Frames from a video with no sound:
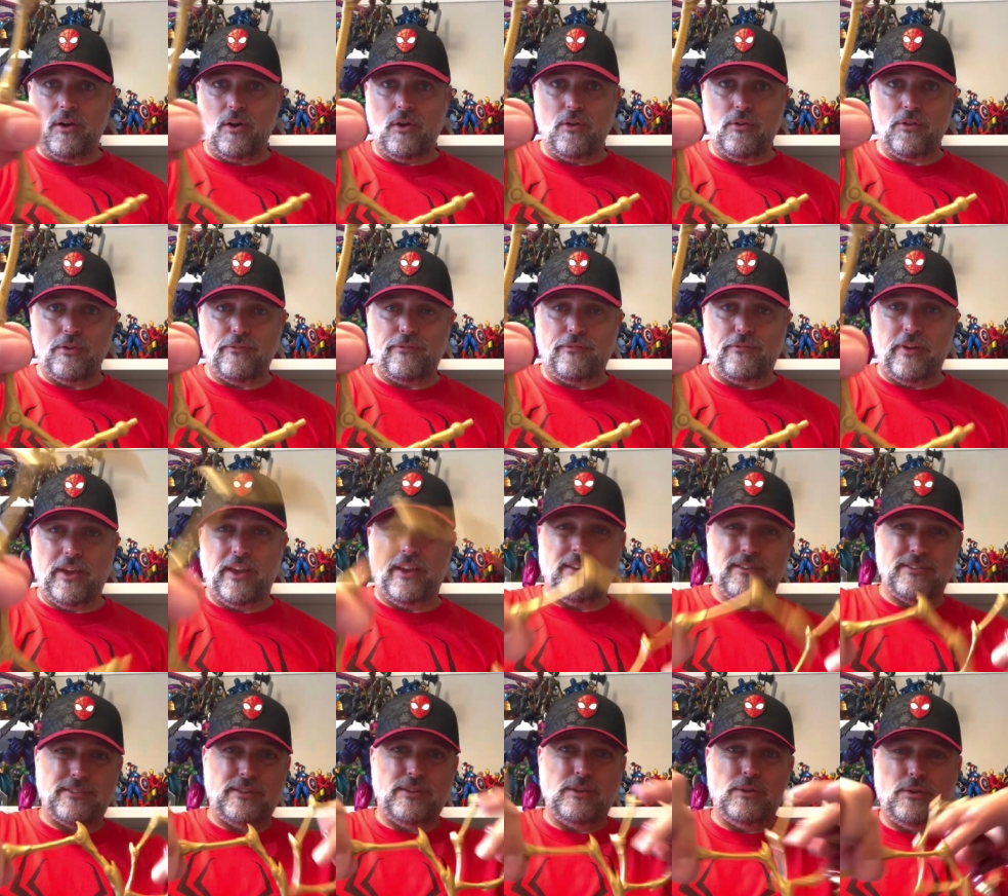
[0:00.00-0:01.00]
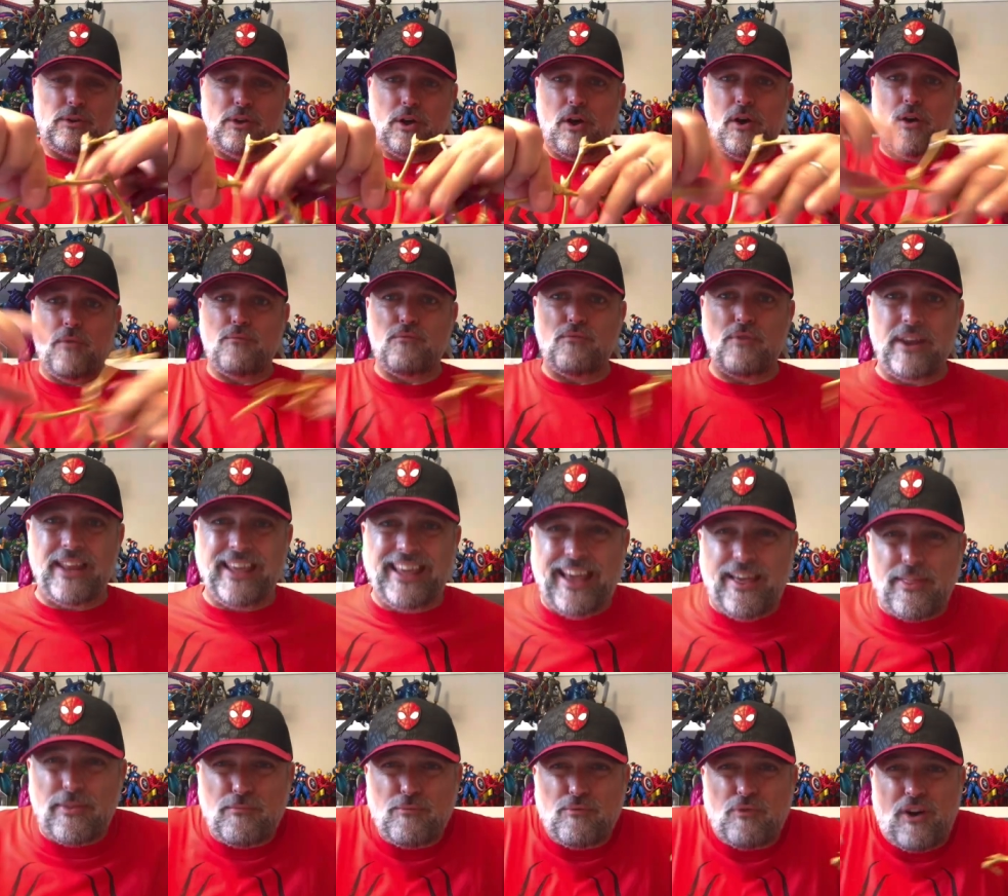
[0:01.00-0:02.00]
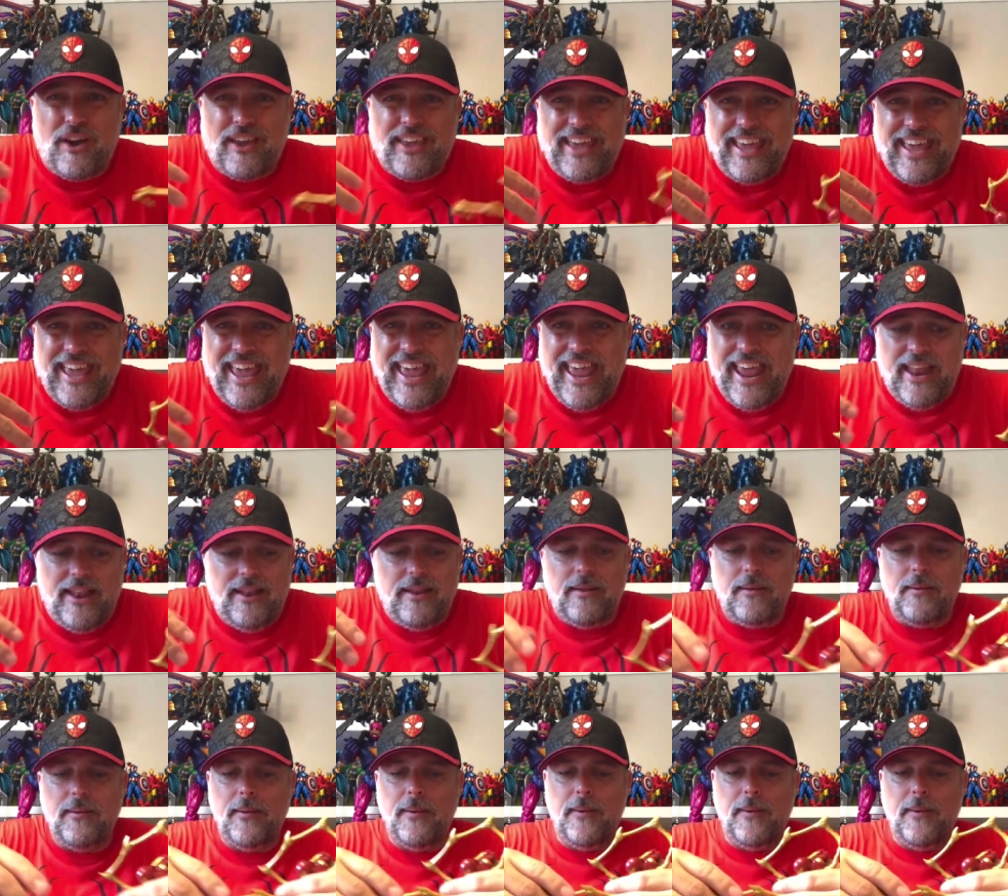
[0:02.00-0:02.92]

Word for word: on the figure, so you can't really get them right in